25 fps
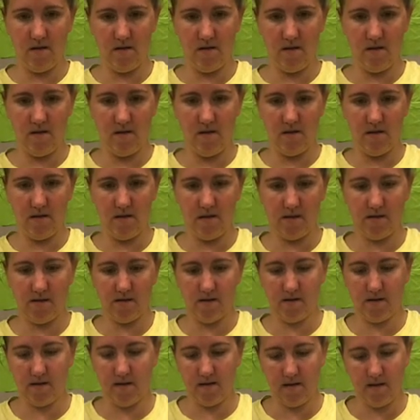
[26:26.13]
Okay, that's
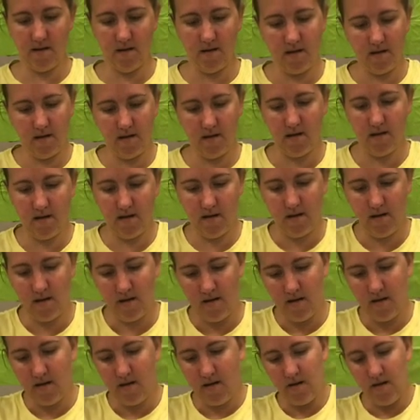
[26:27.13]
good.
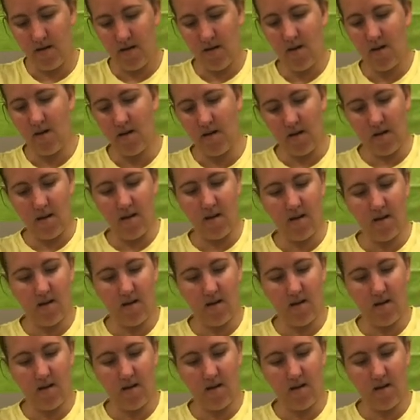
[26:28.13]
And